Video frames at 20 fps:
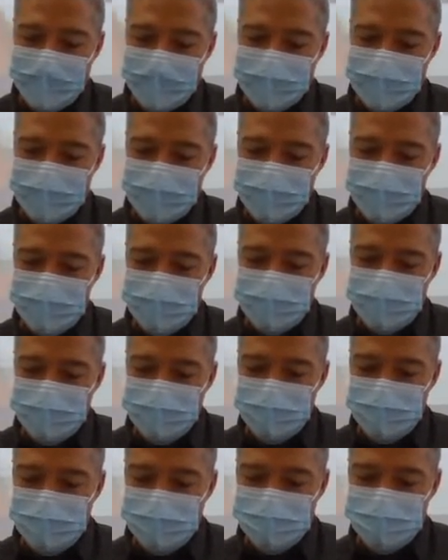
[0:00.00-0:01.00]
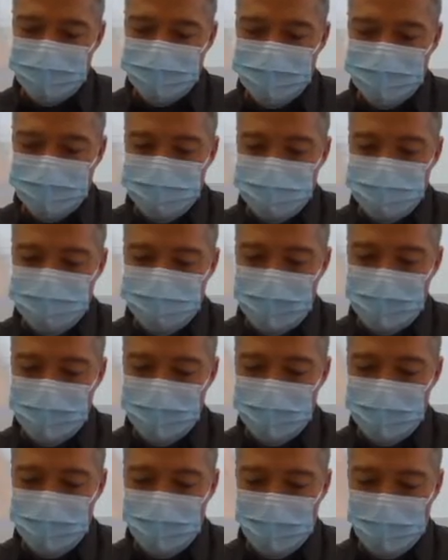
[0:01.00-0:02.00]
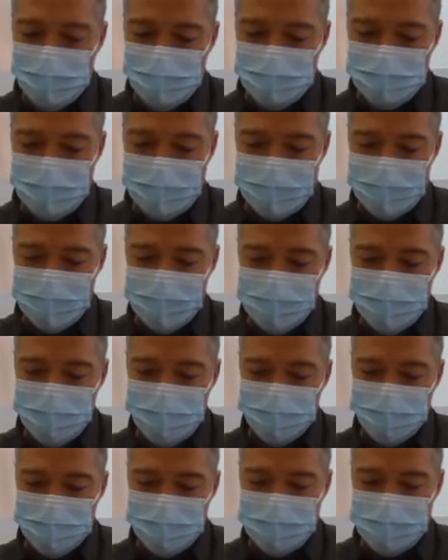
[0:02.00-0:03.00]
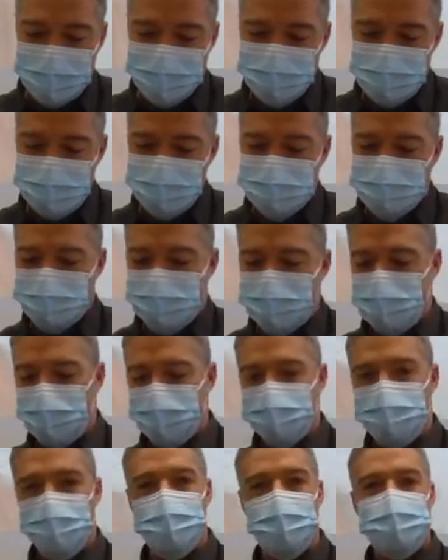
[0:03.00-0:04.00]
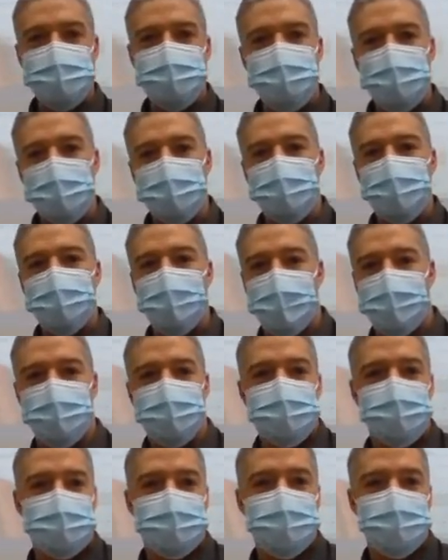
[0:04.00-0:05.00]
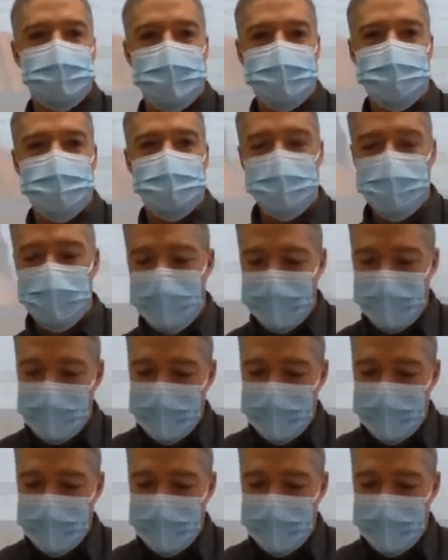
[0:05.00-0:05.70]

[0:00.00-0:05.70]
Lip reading: And then this may be important later. This is the principle of faunal succession.